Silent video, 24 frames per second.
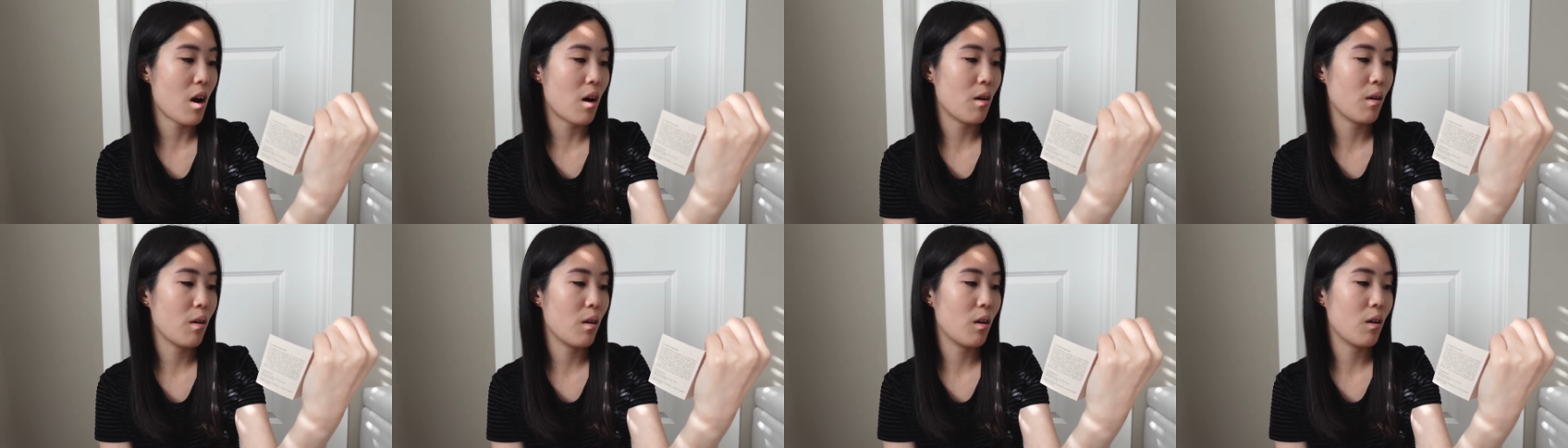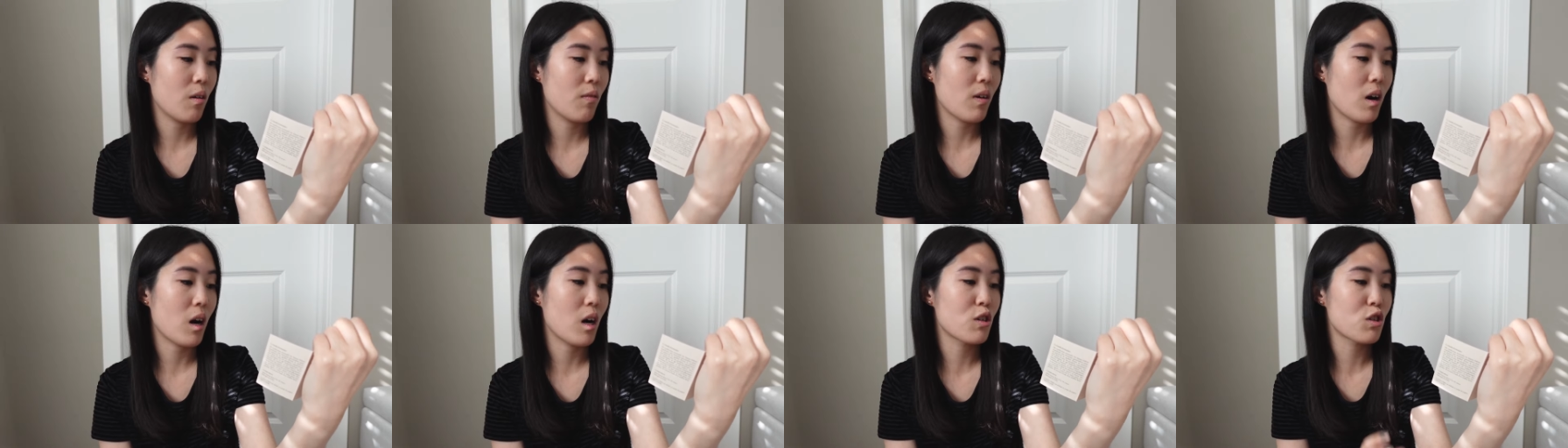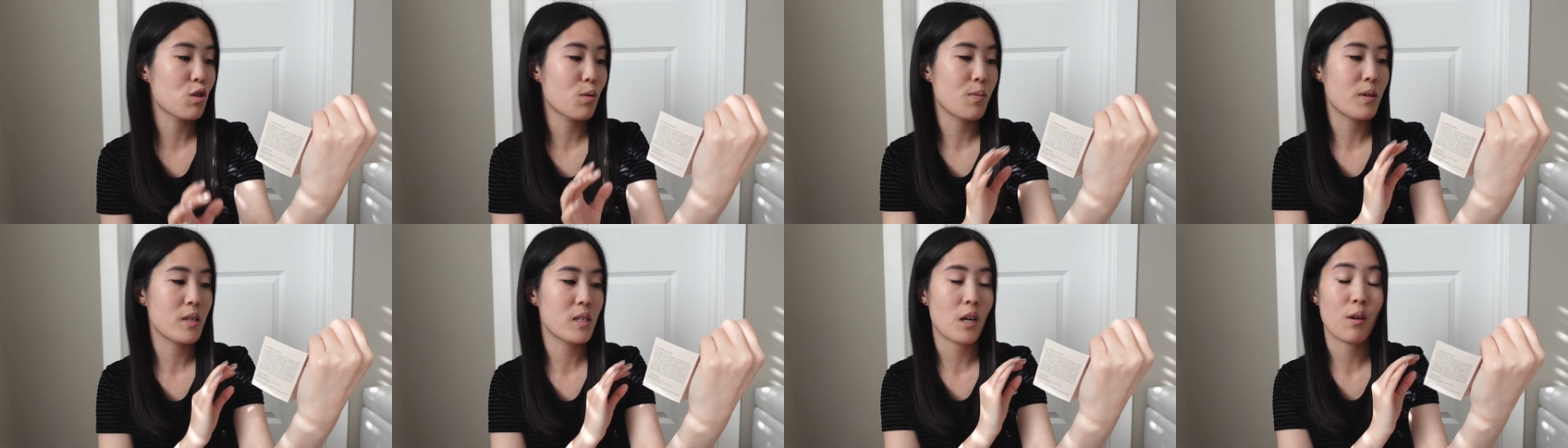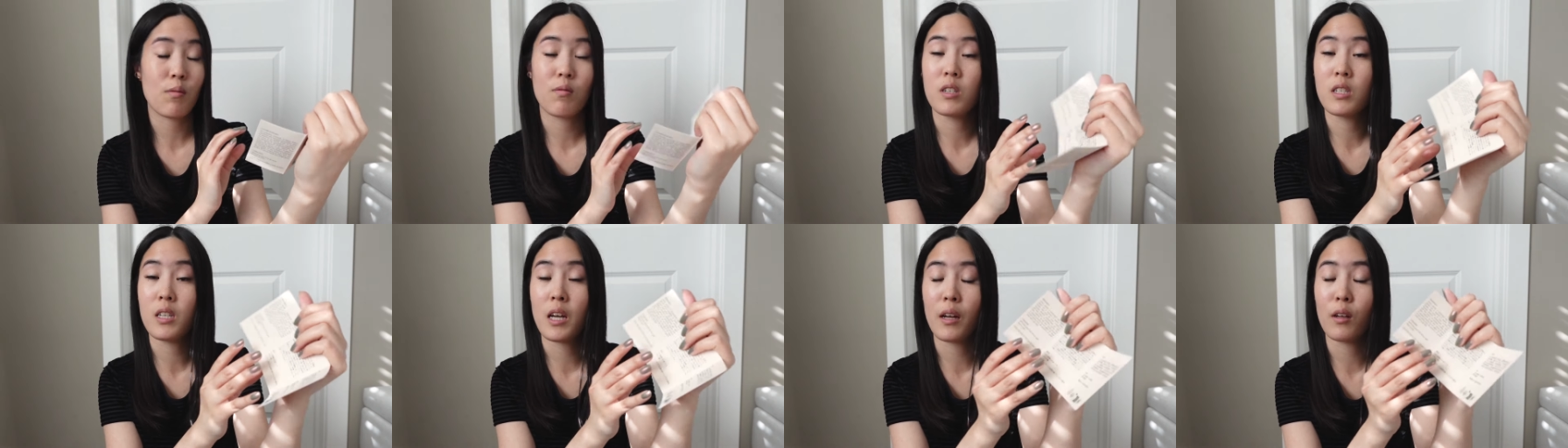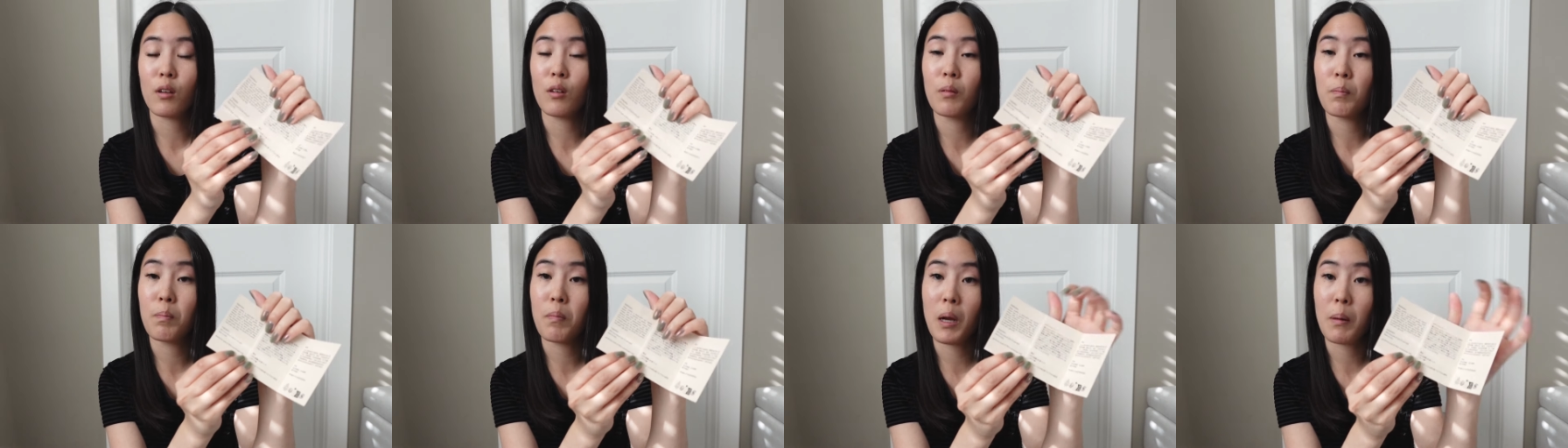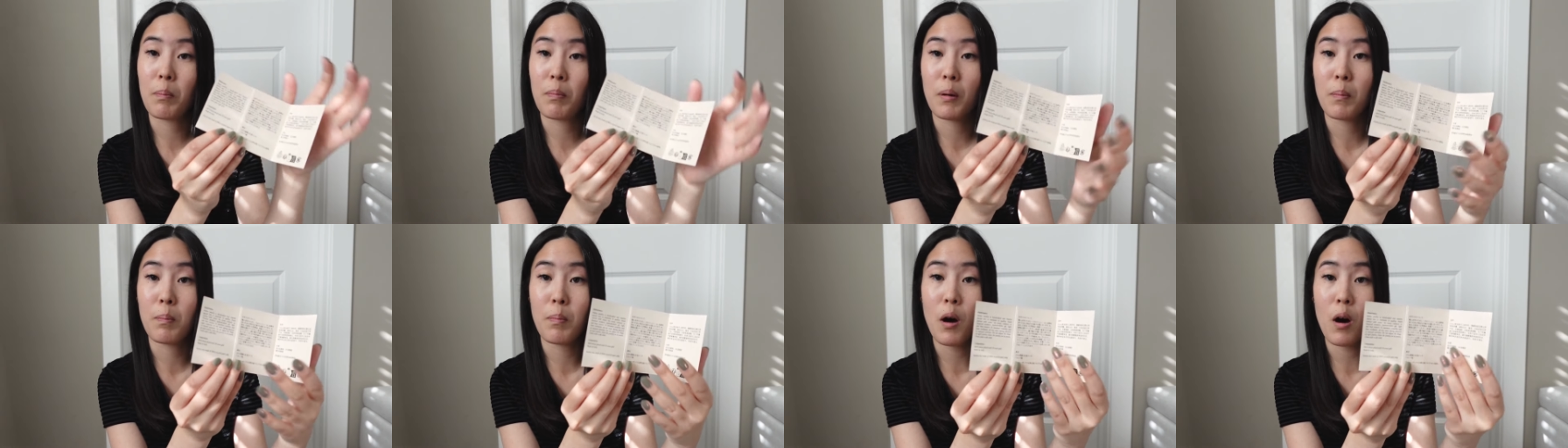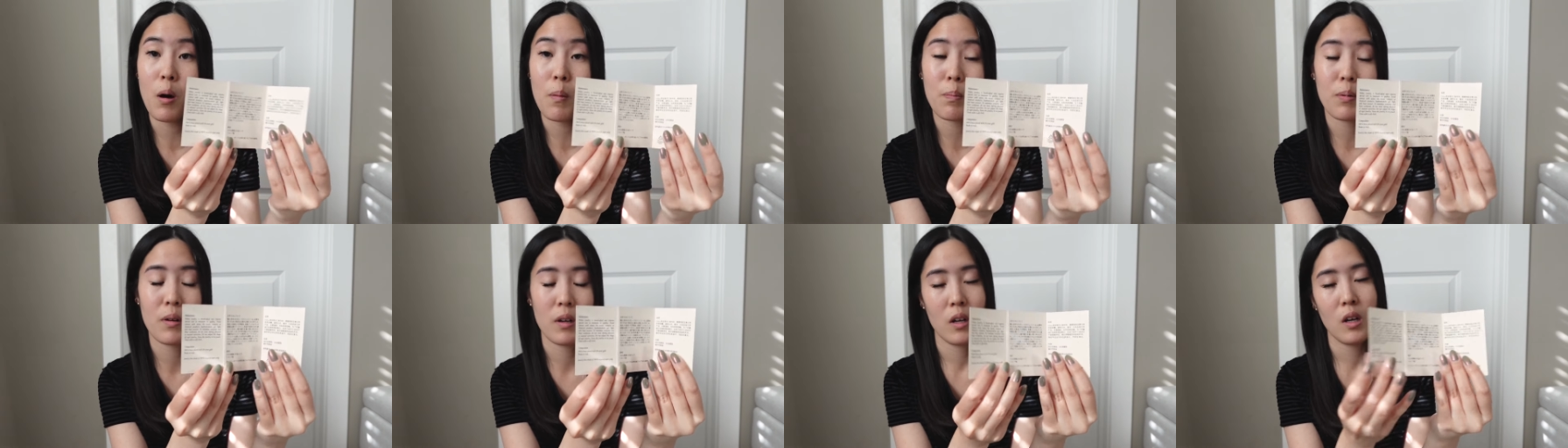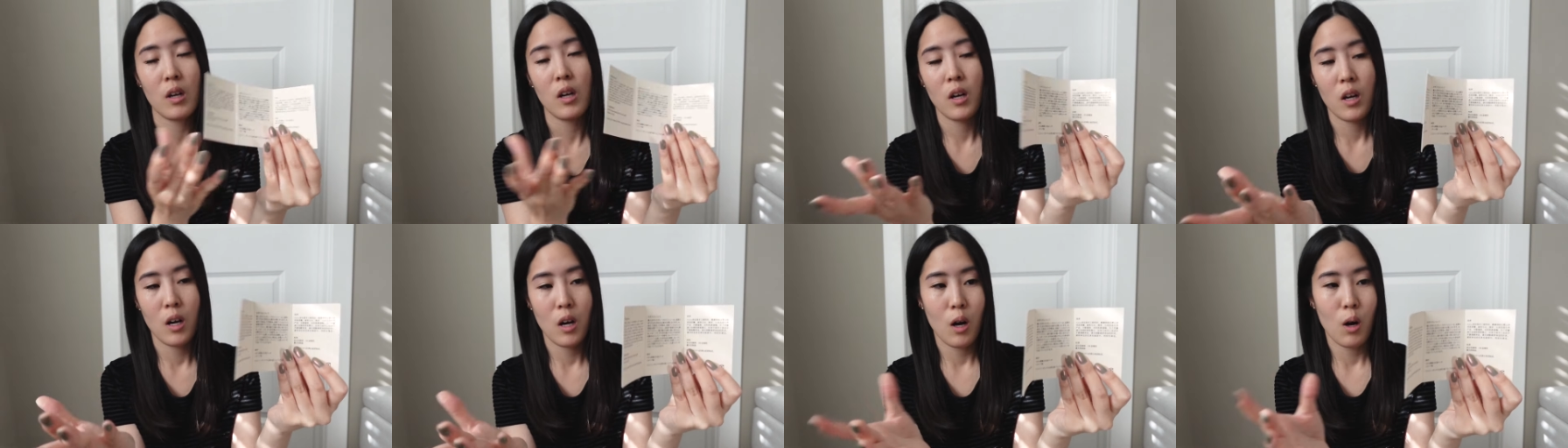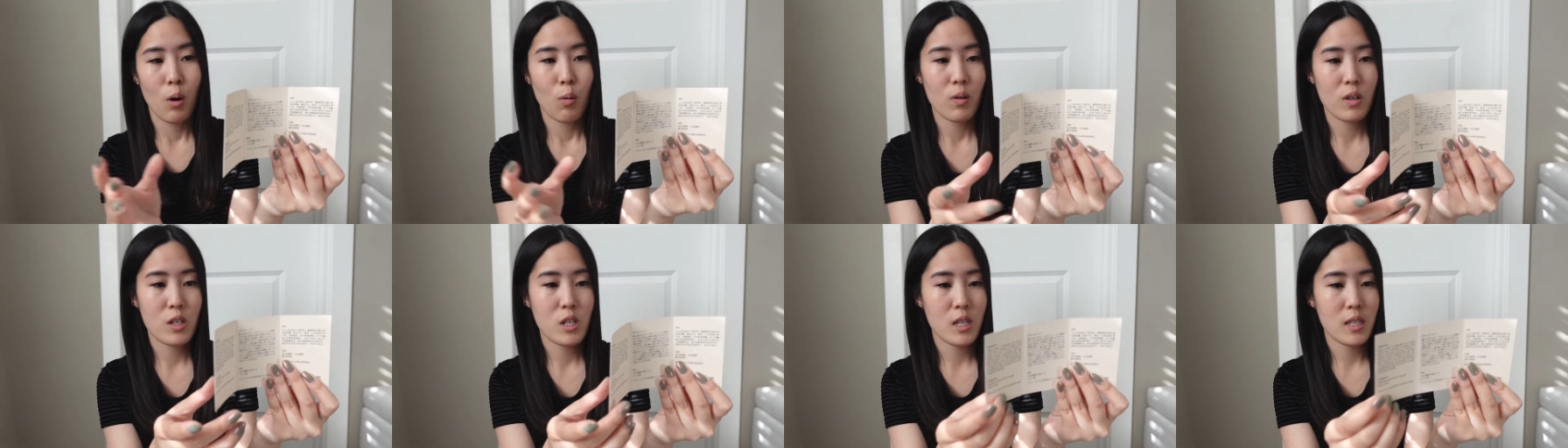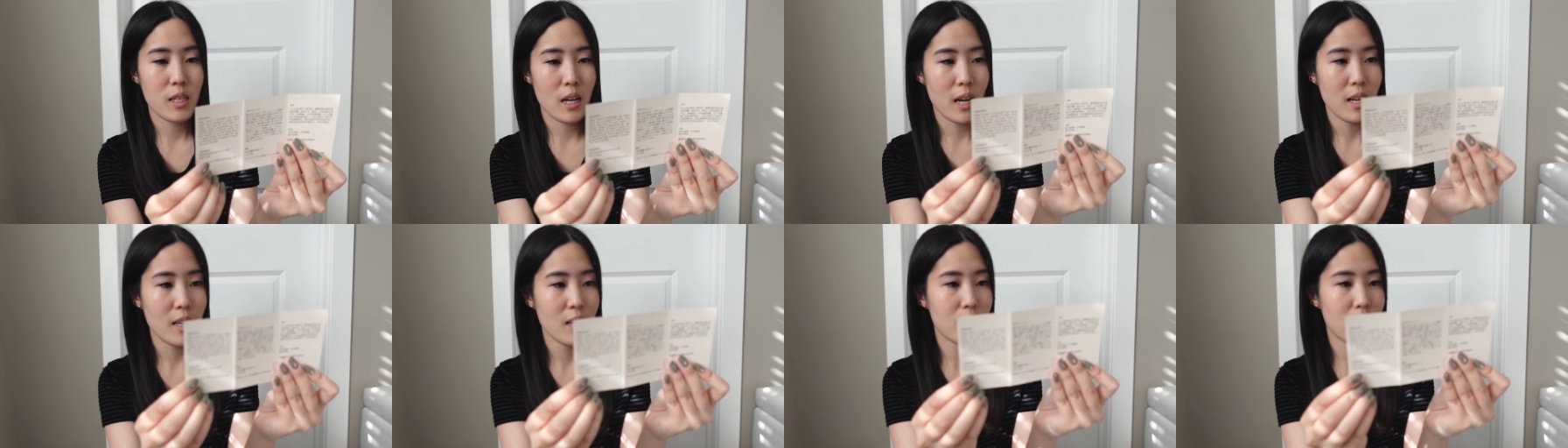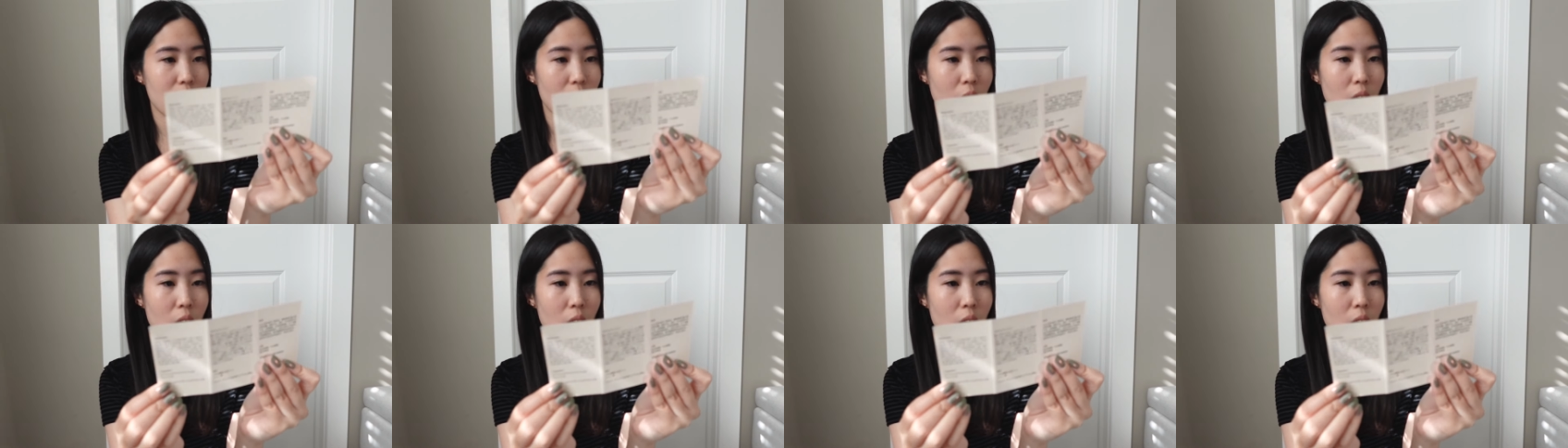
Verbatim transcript: out of 100% recycled paper pulp, which is nice.